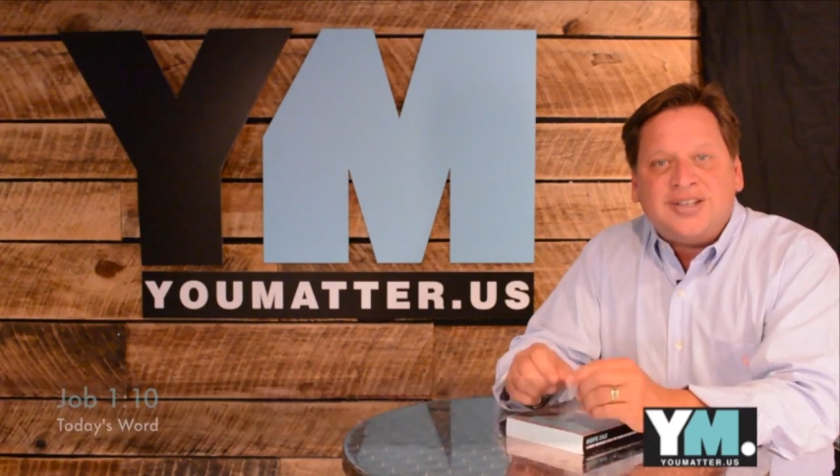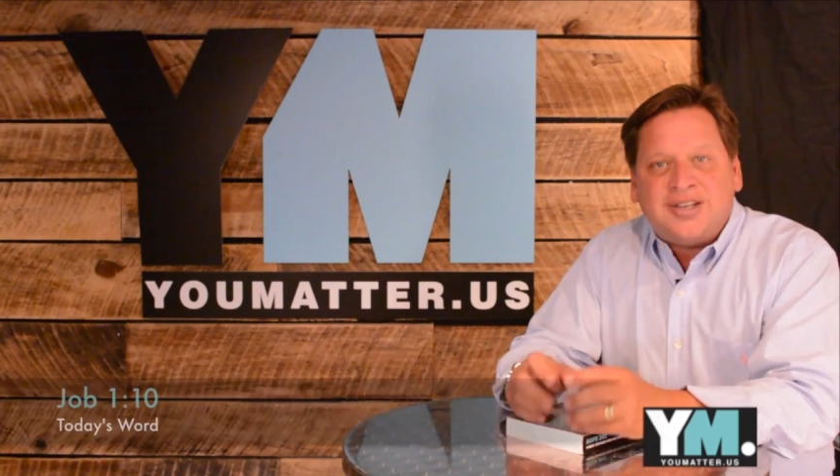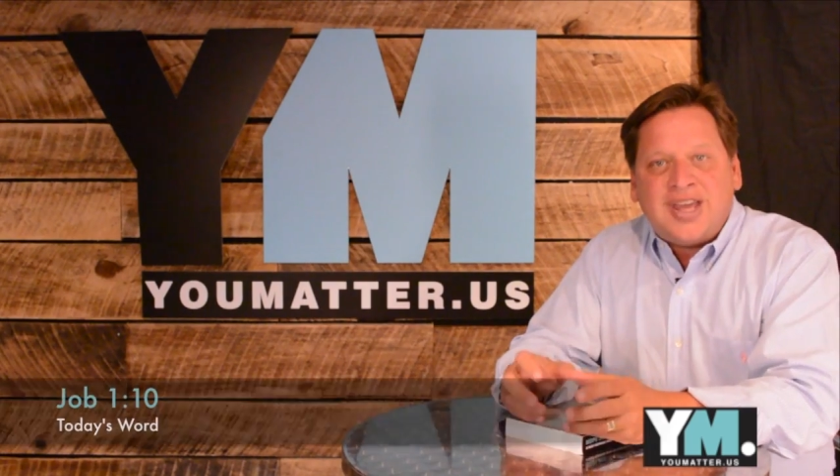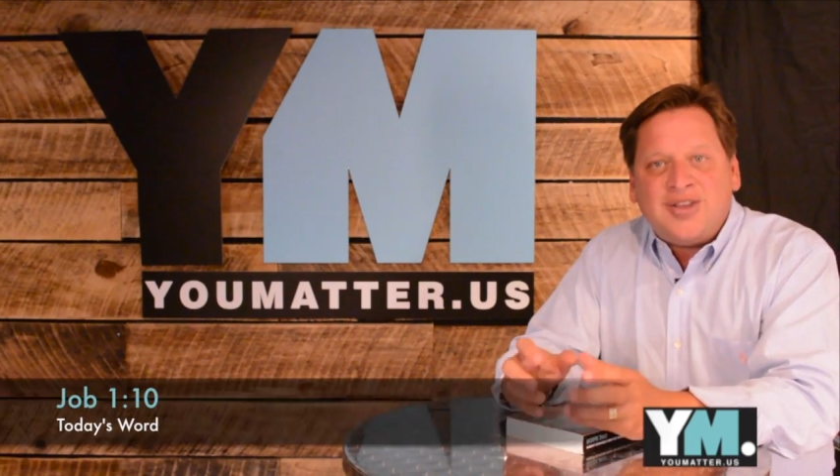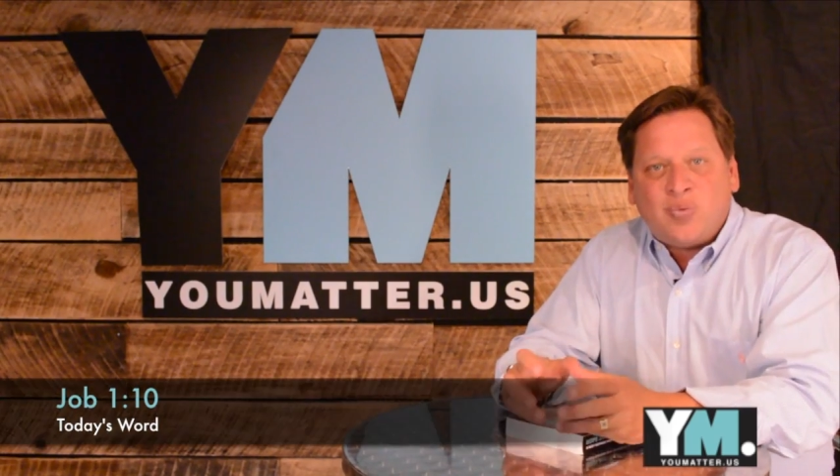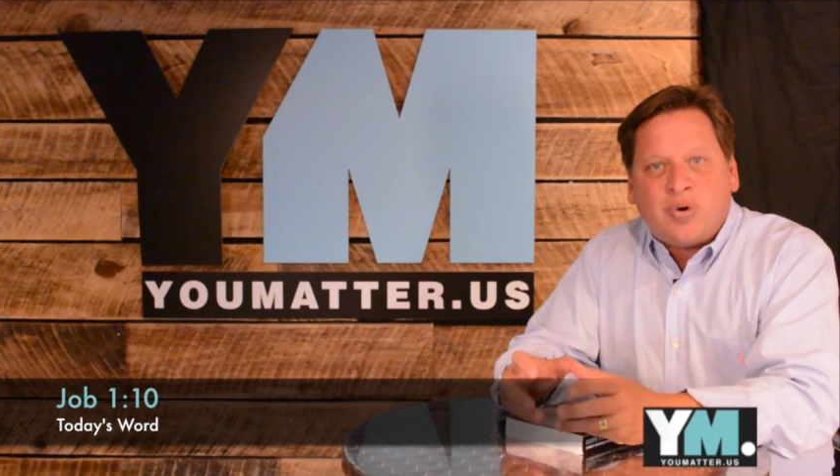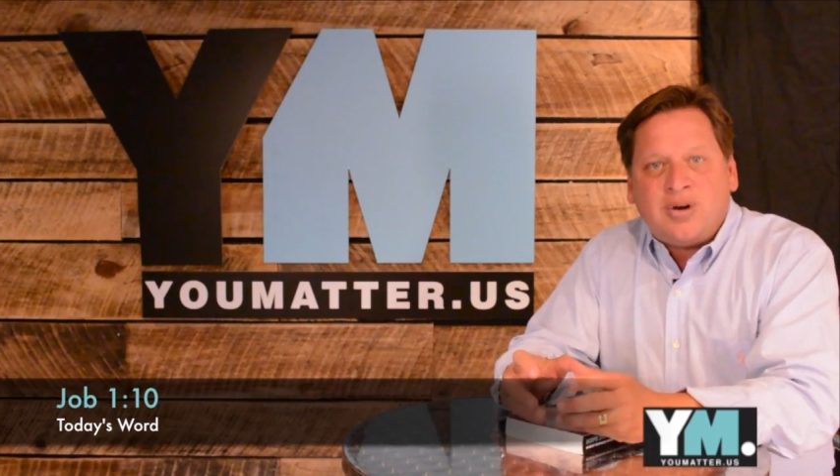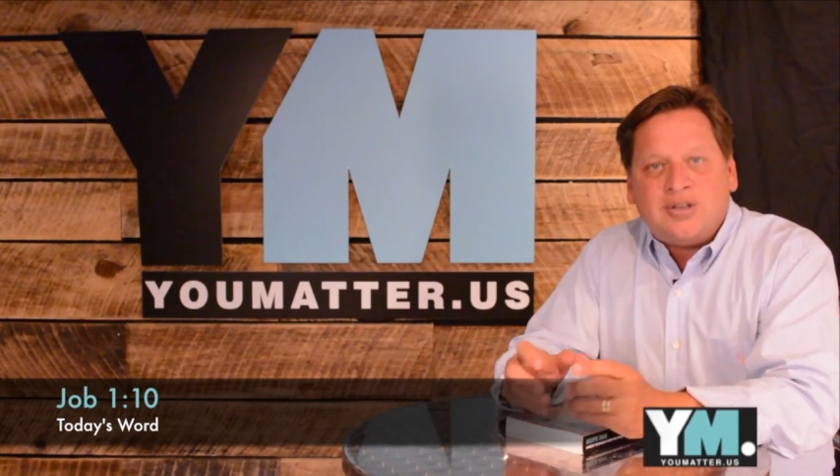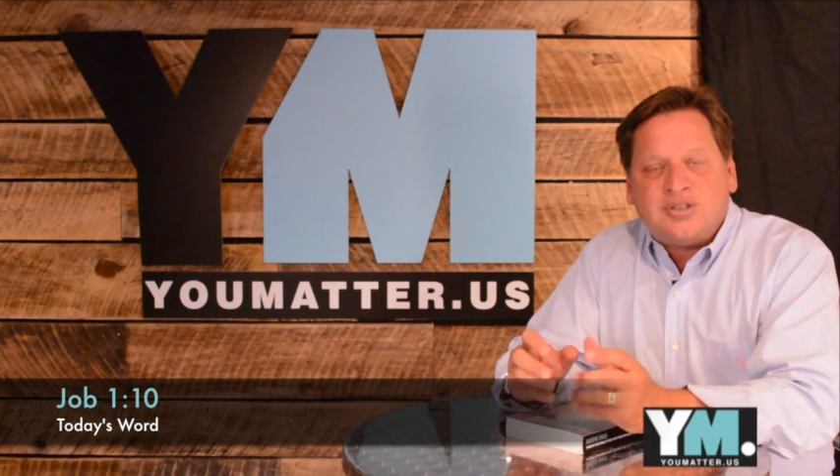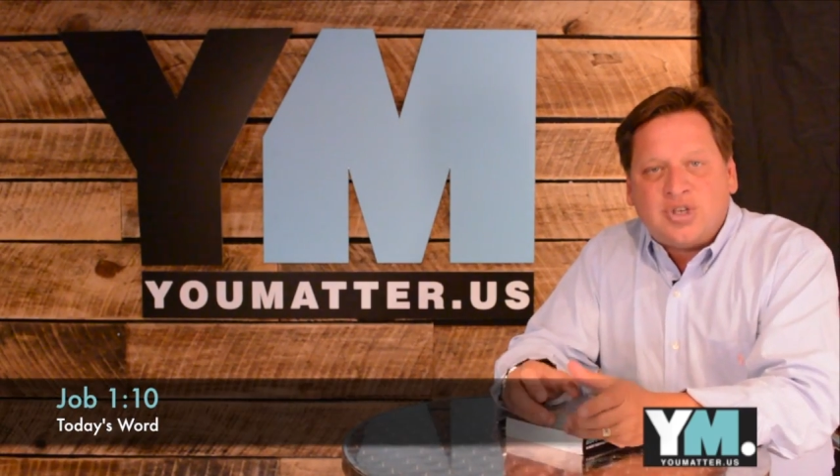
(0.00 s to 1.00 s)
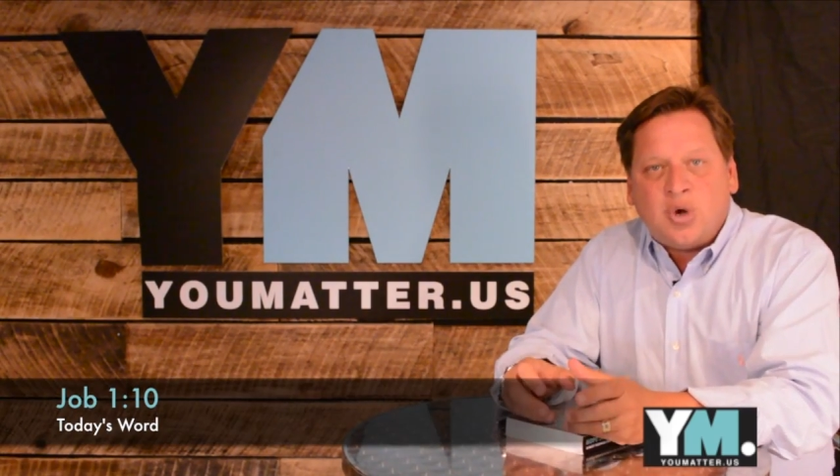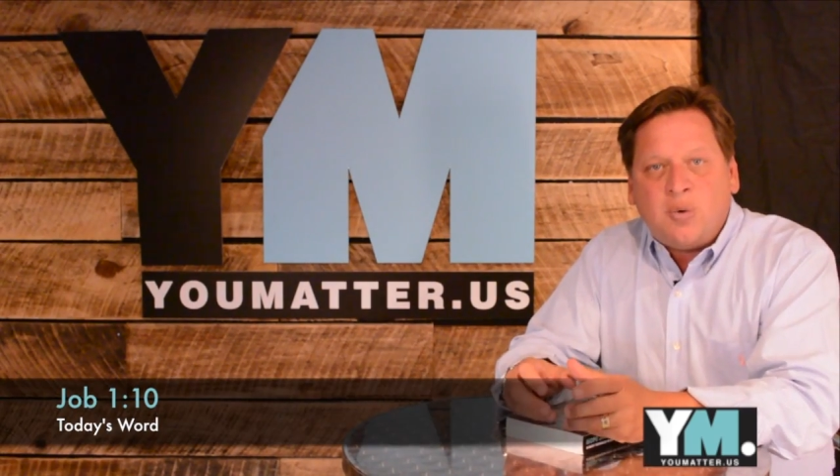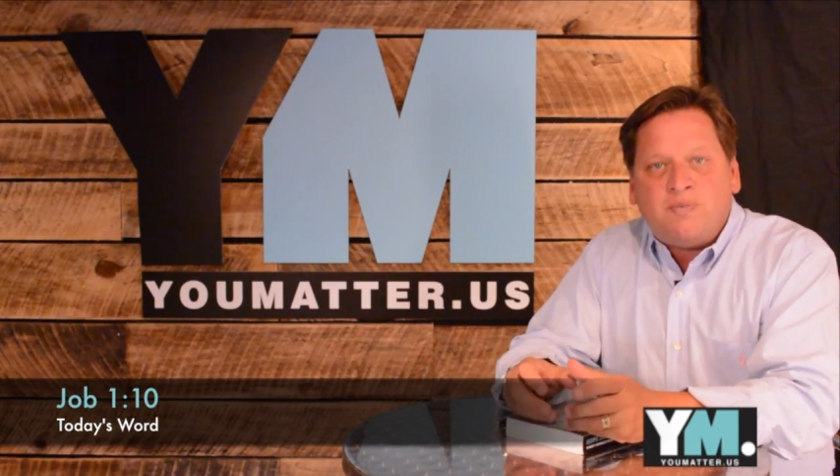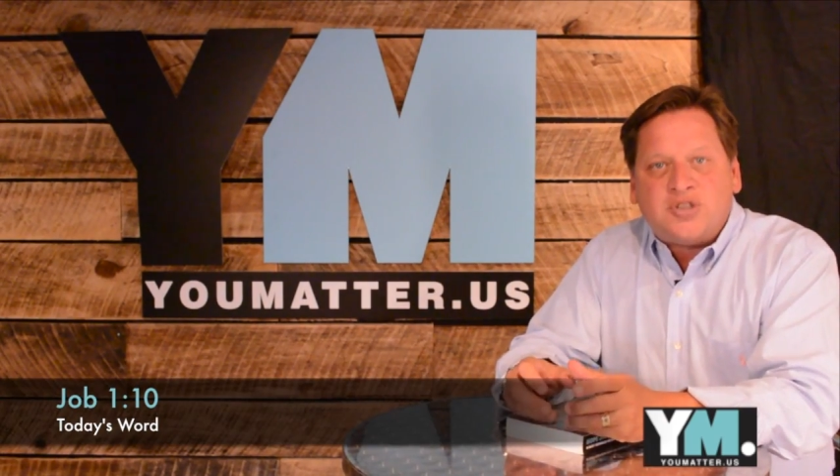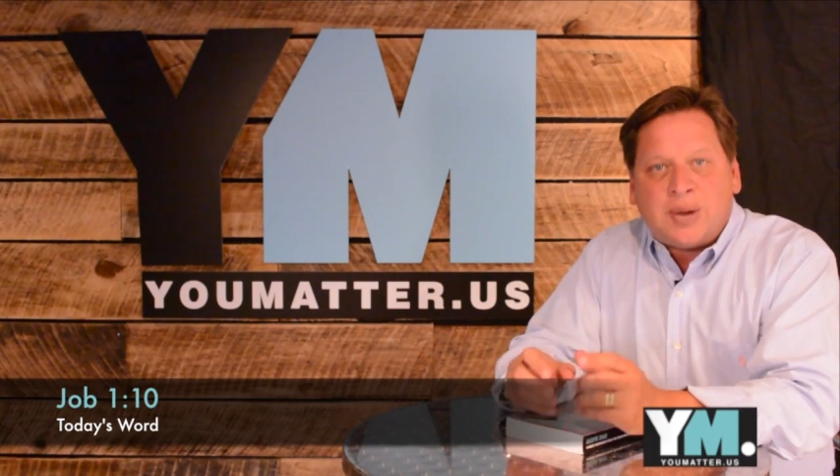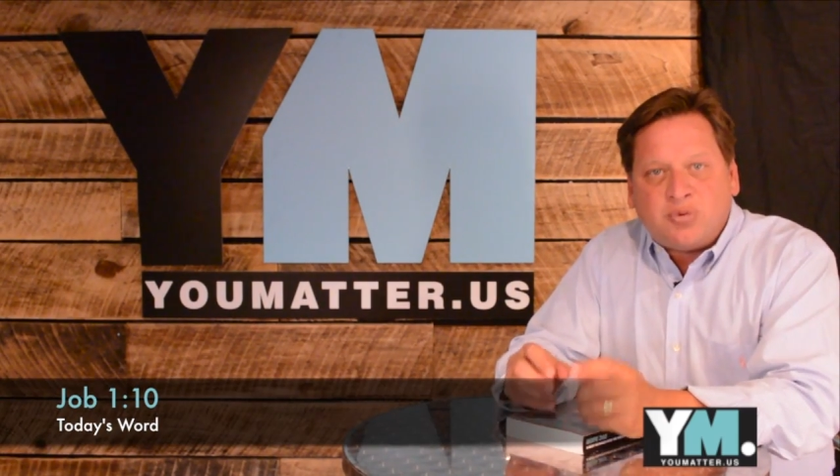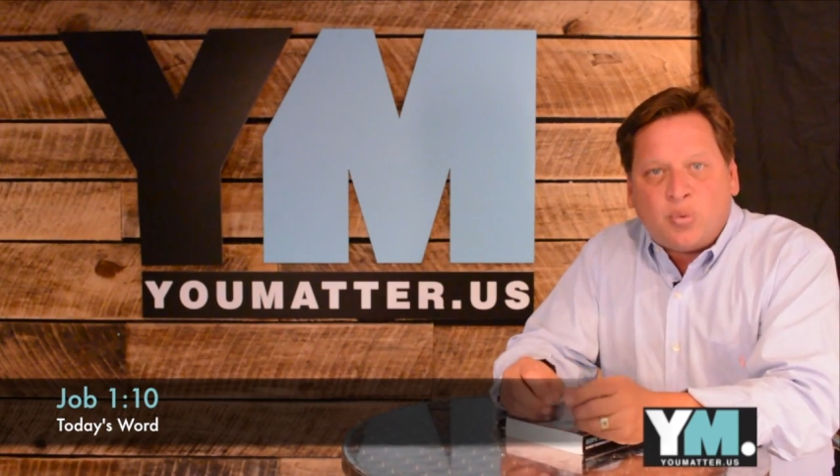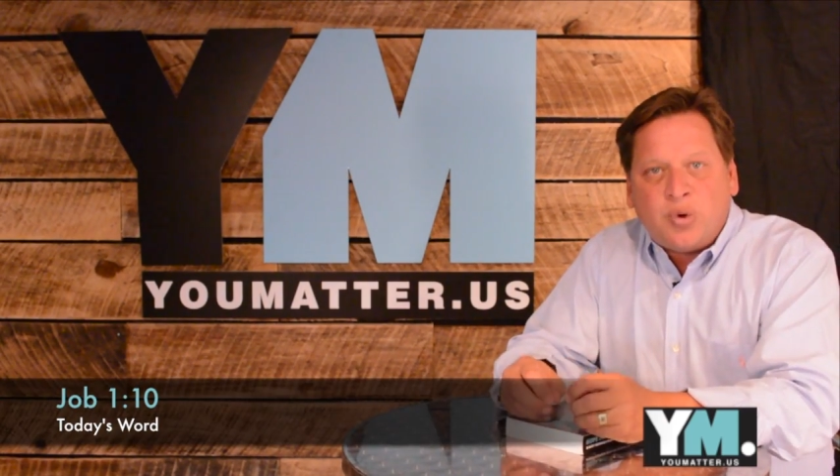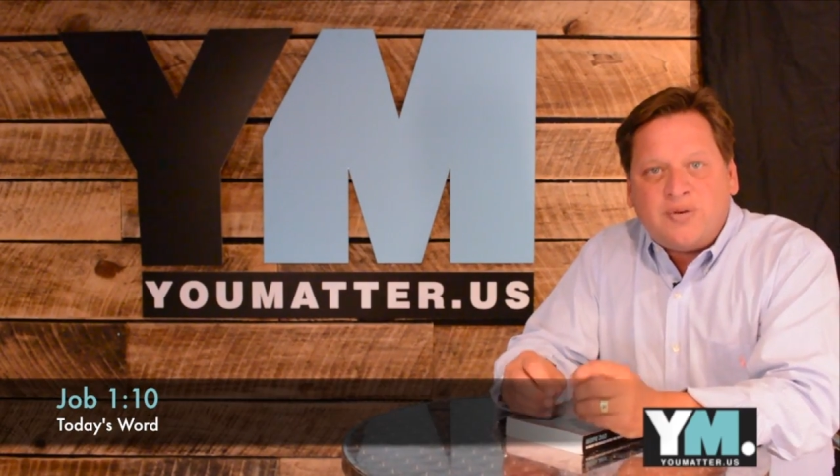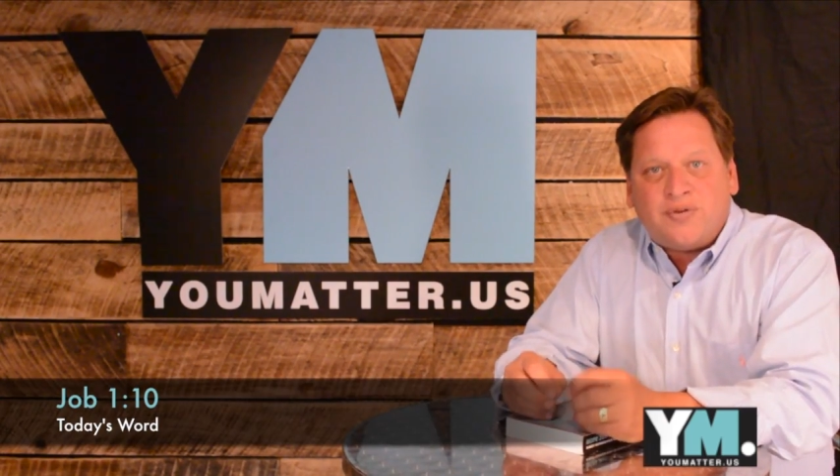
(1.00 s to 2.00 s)
Today's word is Job chapter
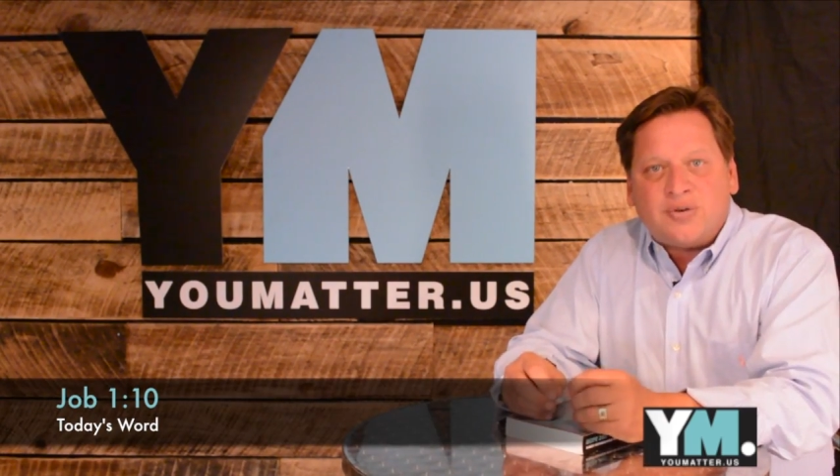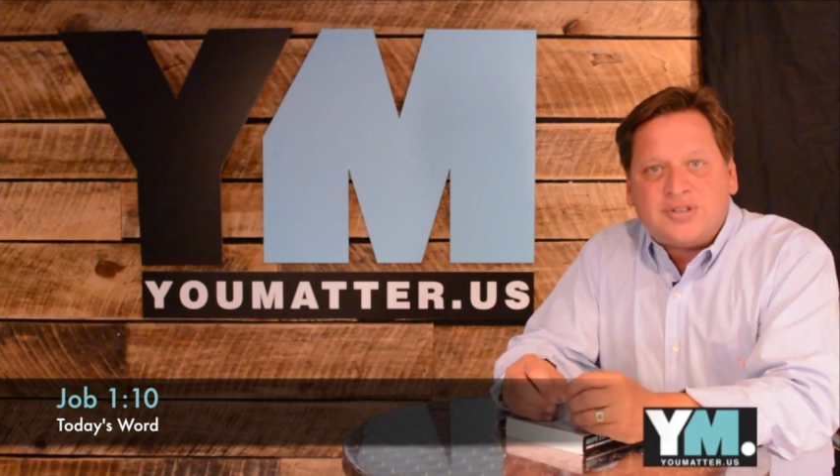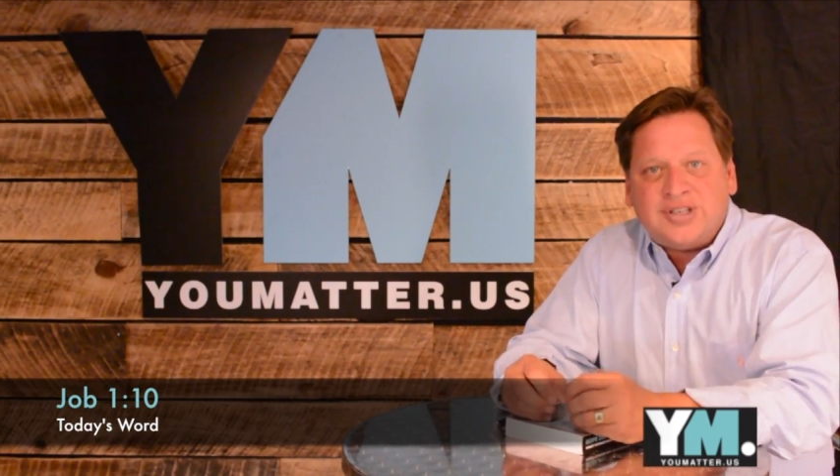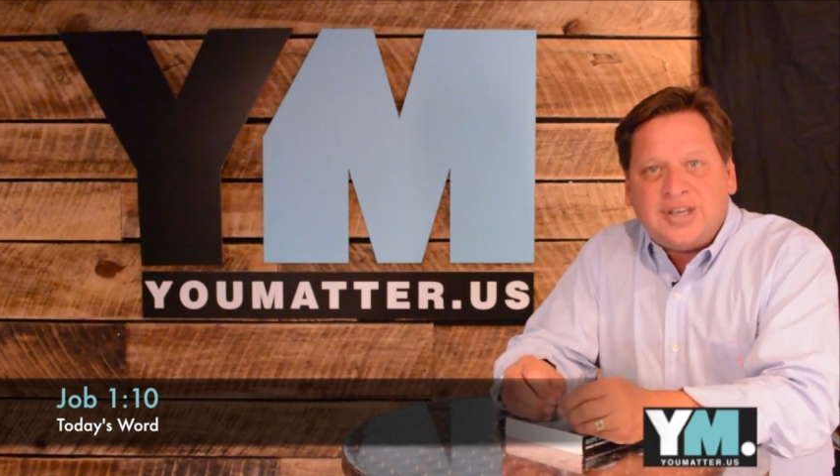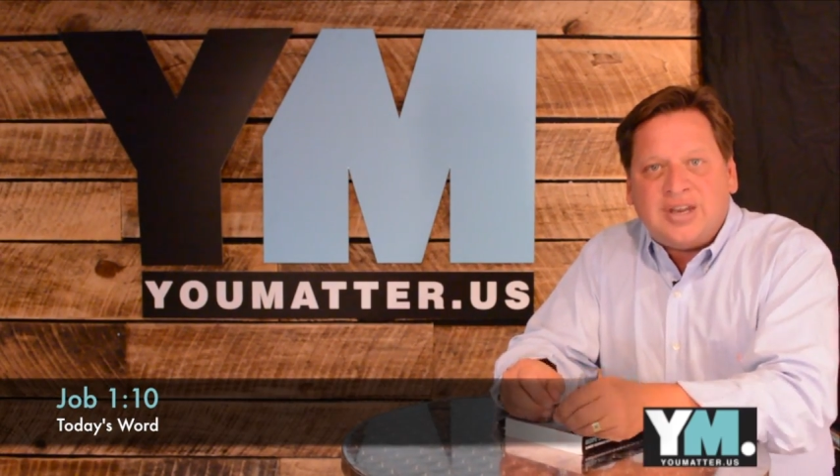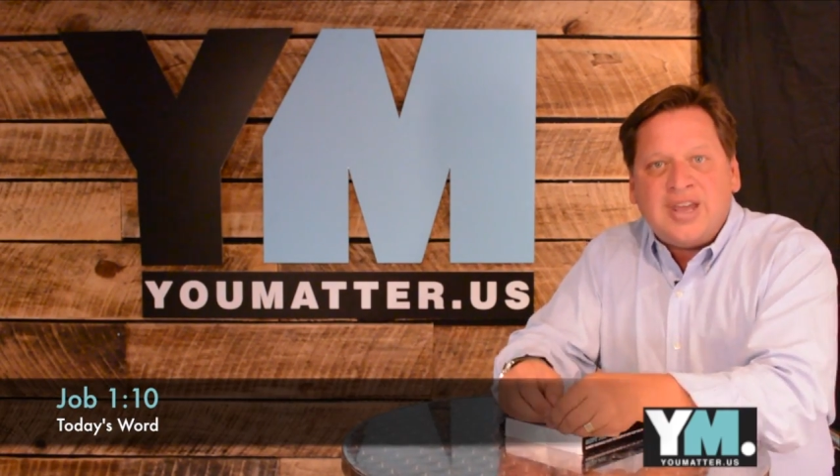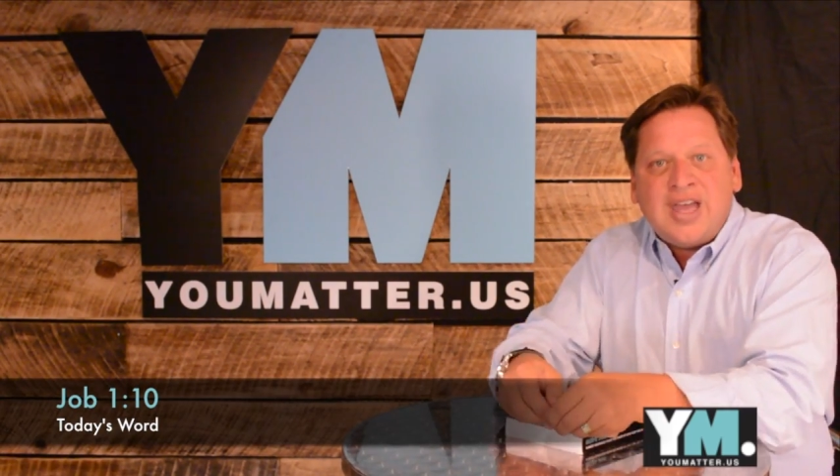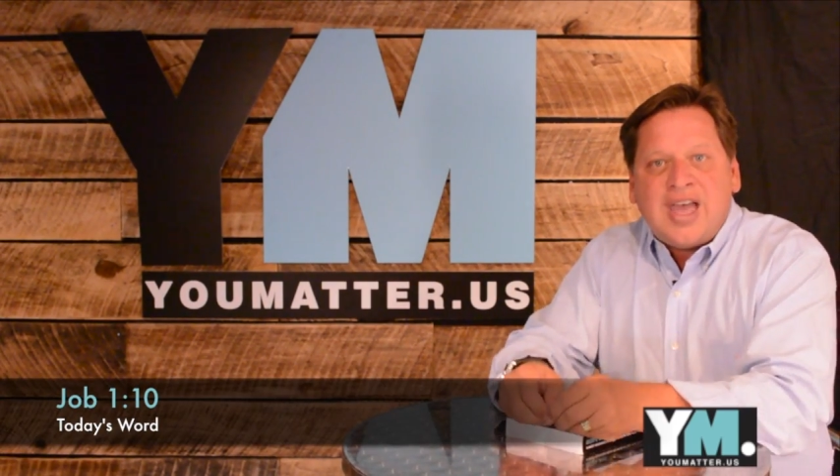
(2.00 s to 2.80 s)
1, verse 10.